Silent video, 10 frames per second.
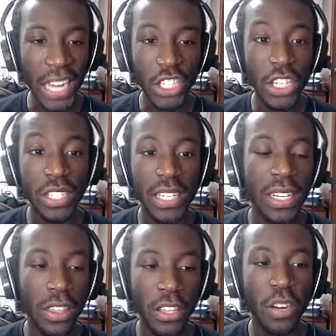I should have
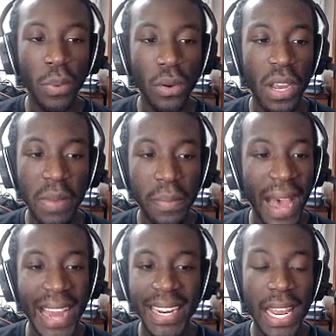seen the Thunderbolt coming,
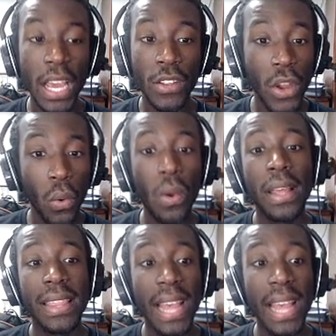but I didn't. No.